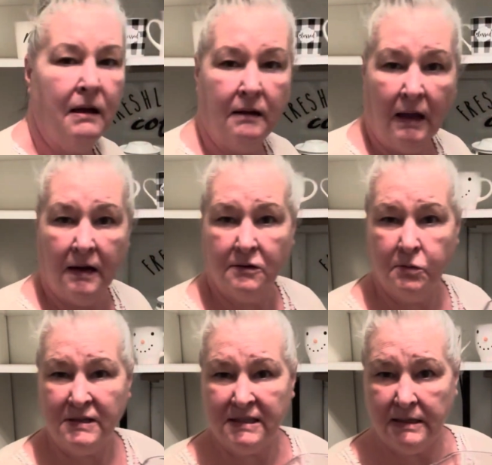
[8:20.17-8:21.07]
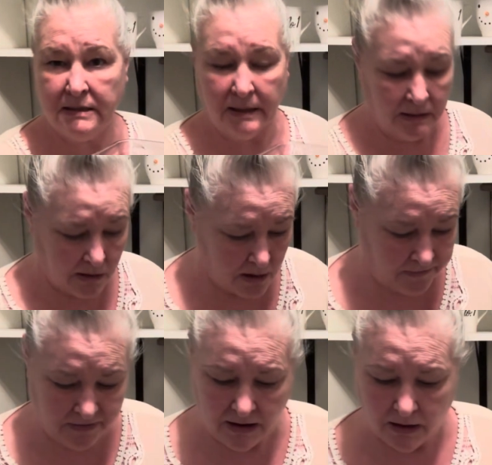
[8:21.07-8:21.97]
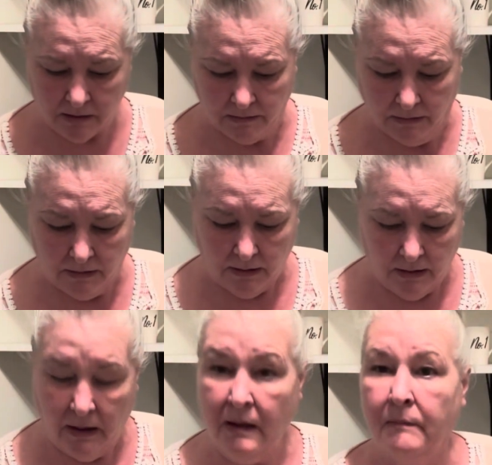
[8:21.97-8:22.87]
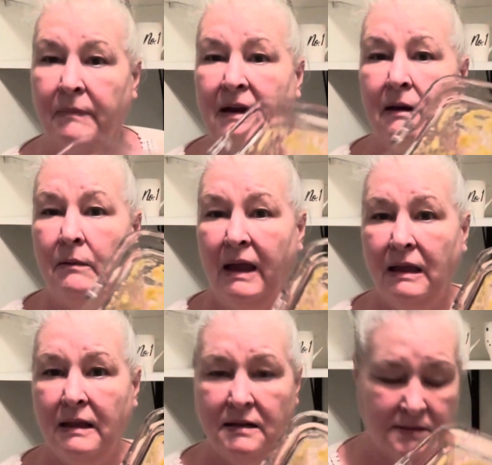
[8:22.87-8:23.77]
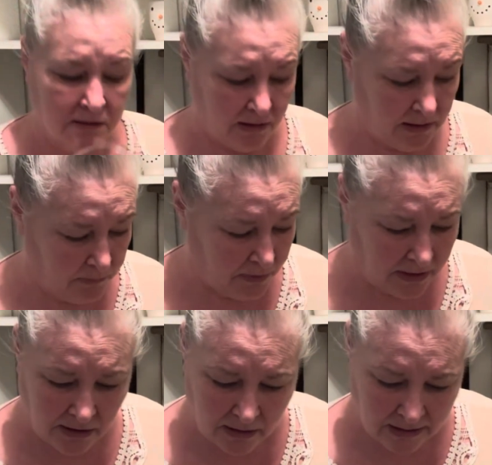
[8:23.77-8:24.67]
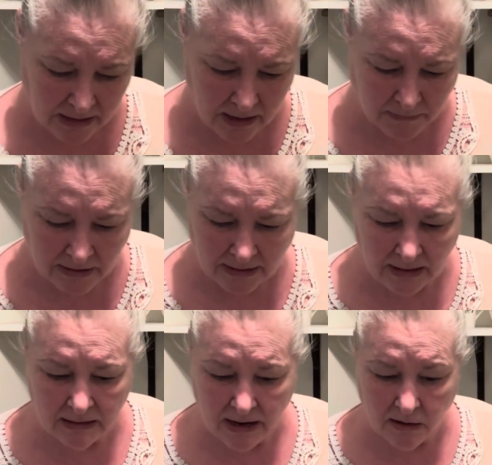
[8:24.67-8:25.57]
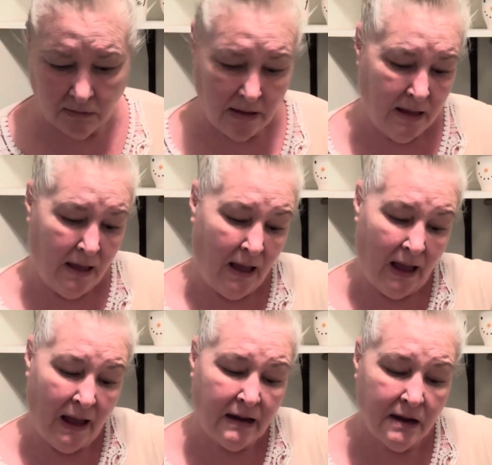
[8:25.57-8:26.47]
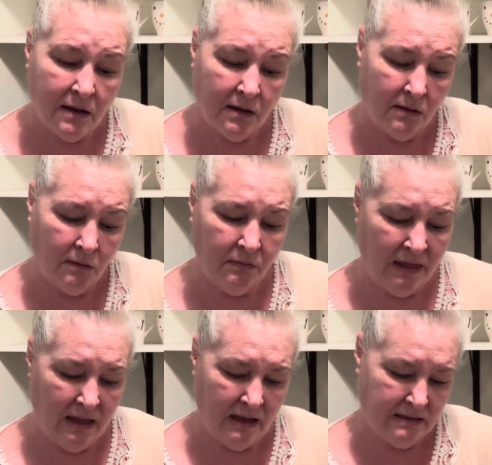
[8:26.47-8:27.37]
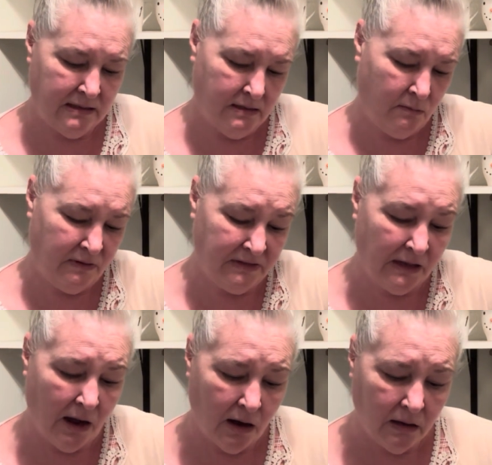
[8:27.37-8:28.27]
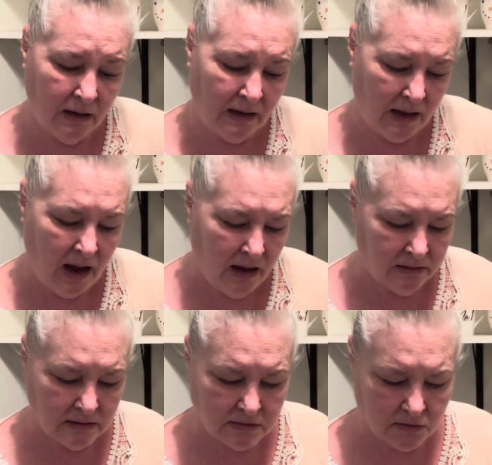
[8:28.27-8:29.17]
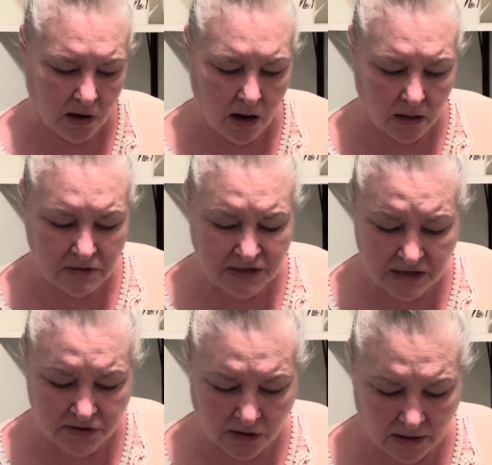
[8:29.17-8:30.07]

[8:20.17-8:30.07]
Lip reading: You got to twist it to get it off there. But anyway, that's looking pretty good. And I'm going to get, now I know that with the garlic and the strong ginger